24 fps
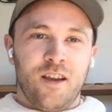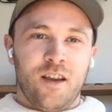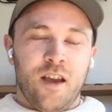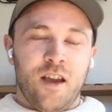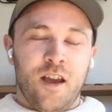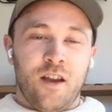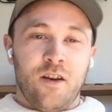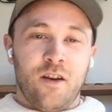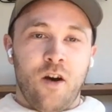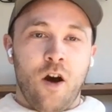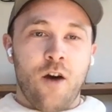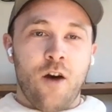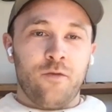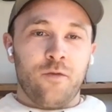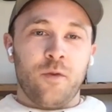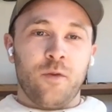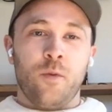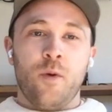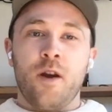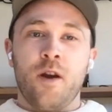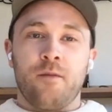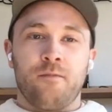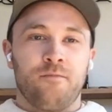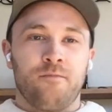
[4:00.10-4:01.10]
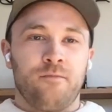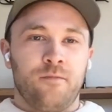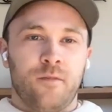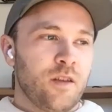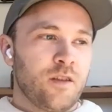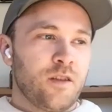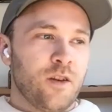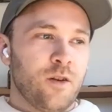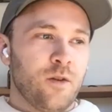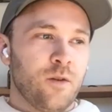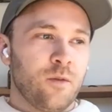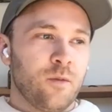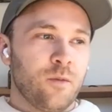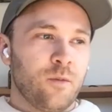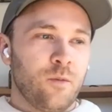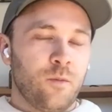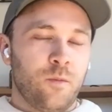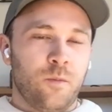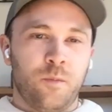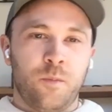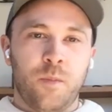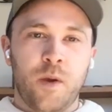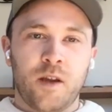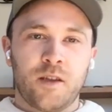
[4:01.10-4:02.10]
and off we went. So
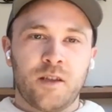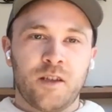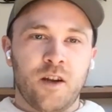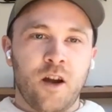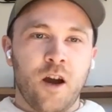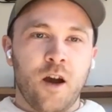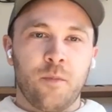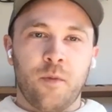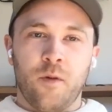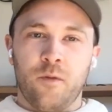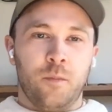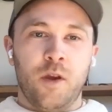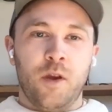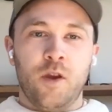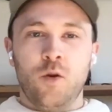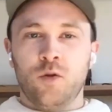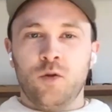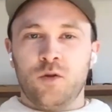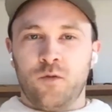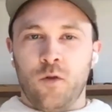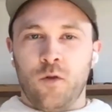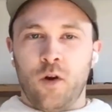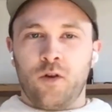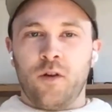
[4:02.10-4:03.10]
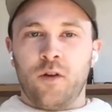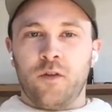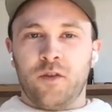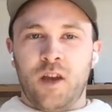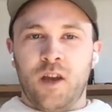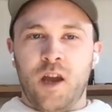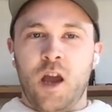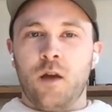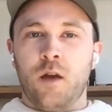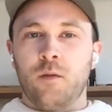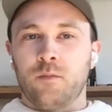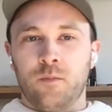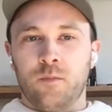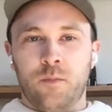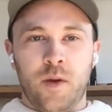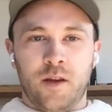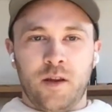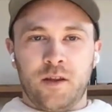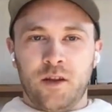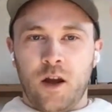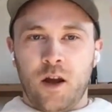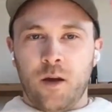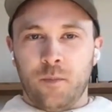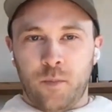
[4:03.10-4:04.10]
picked it up, a huge forklift came,
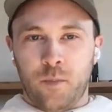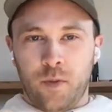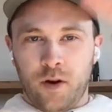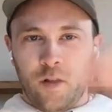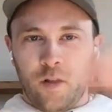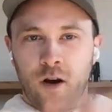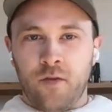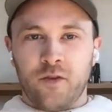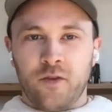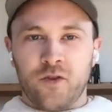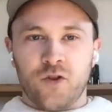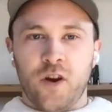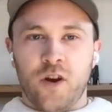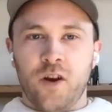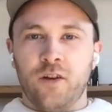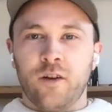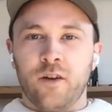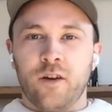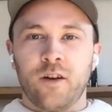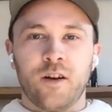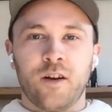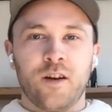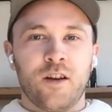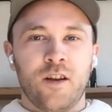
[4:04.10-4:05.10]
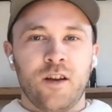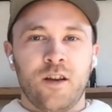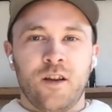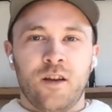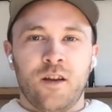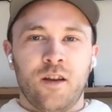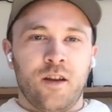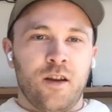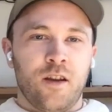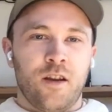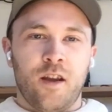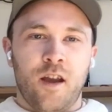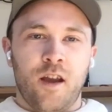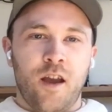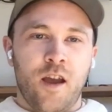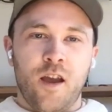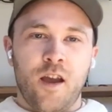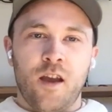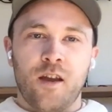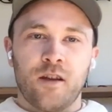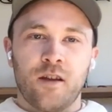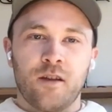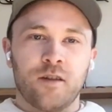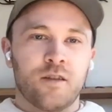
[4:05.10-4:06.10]
picked it up, put it on the trailer,
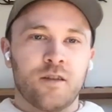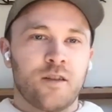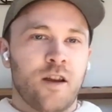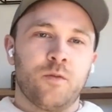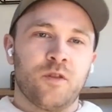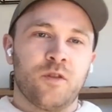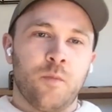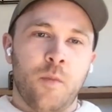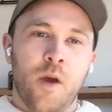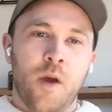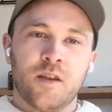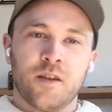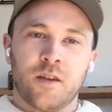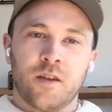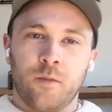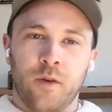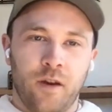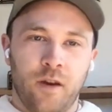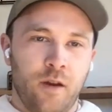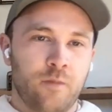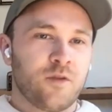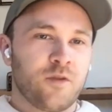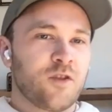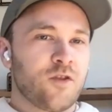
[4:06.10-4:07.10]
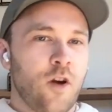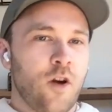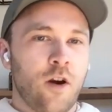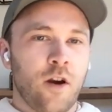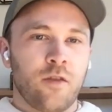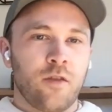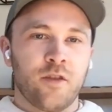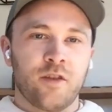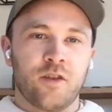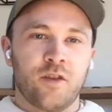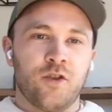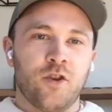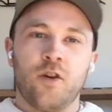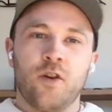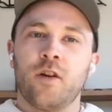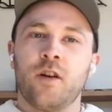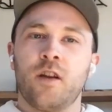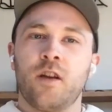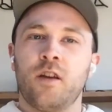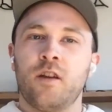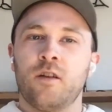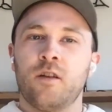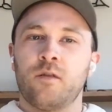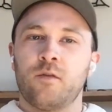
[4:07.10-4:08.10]
and it was amazing. Like, I'm starting this
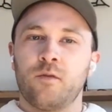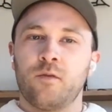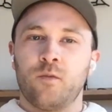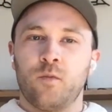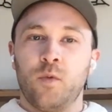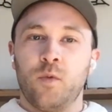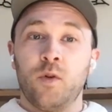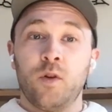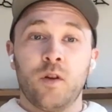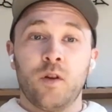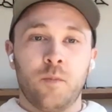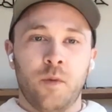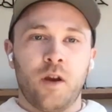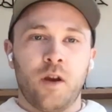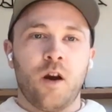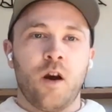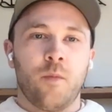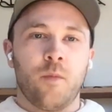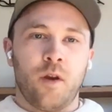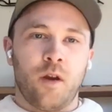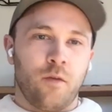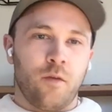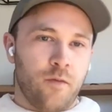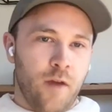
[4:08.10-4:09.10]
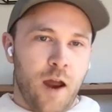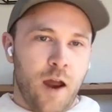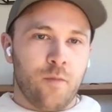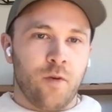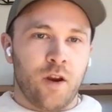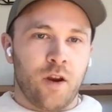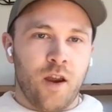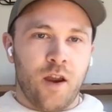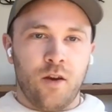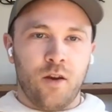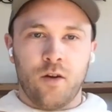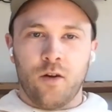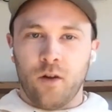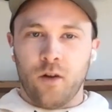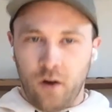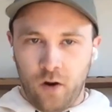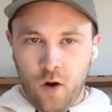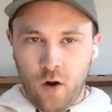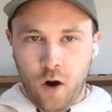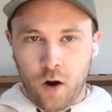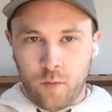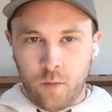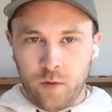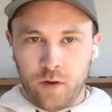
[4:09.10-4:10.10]
journey of really becoming a fabricator, a
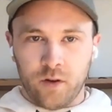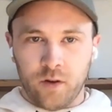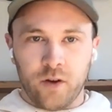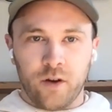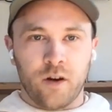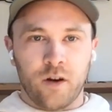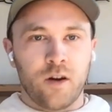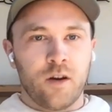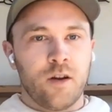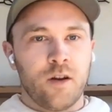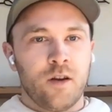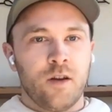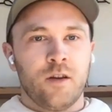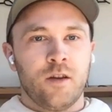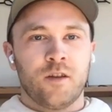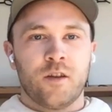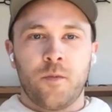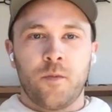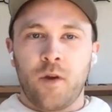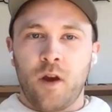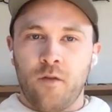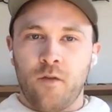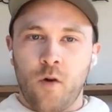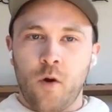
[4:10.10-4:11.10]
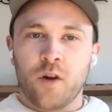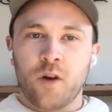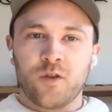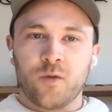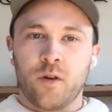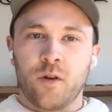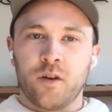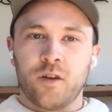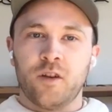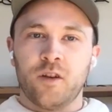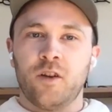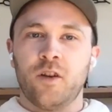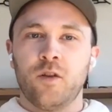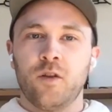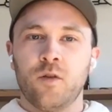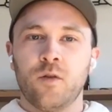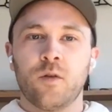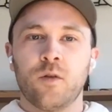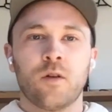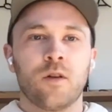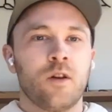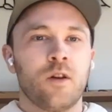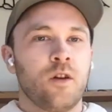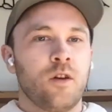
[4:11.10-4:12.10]
car builder, something I've always wanted to
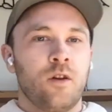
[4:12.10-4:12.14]
do,